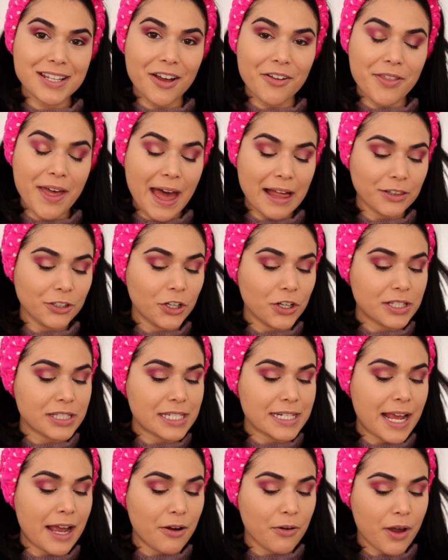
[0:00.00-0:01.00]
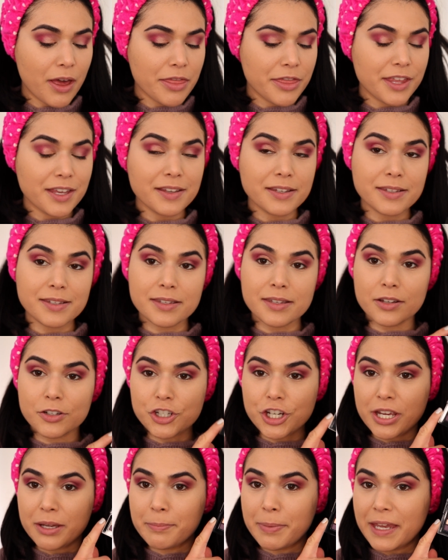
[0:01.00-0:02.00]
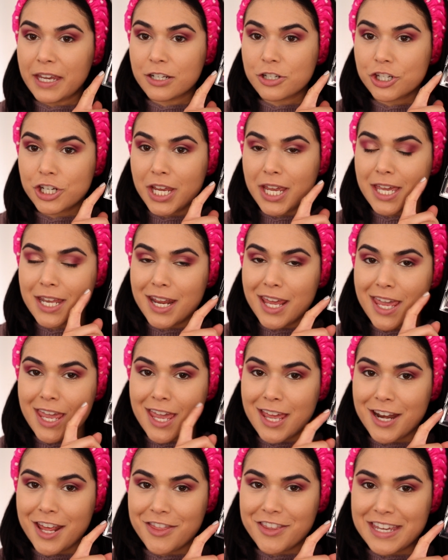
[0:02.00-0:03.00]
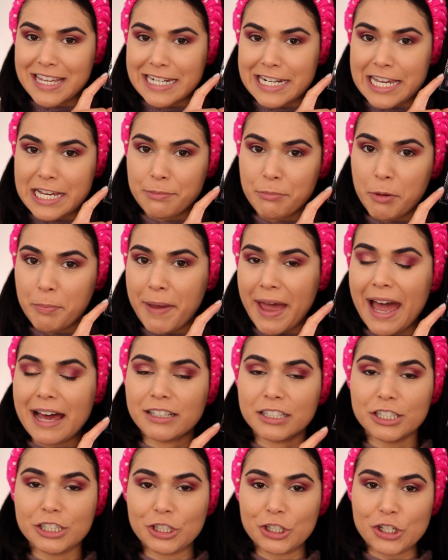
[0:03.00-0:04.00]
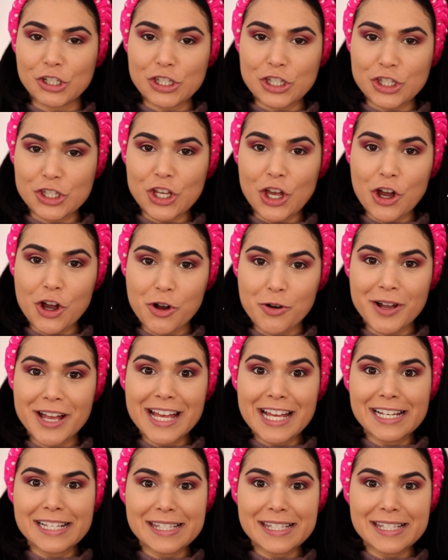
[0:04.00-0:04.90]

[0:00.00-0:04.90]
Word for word: how that looks. Now this champagne shade in the Enigma palette looks so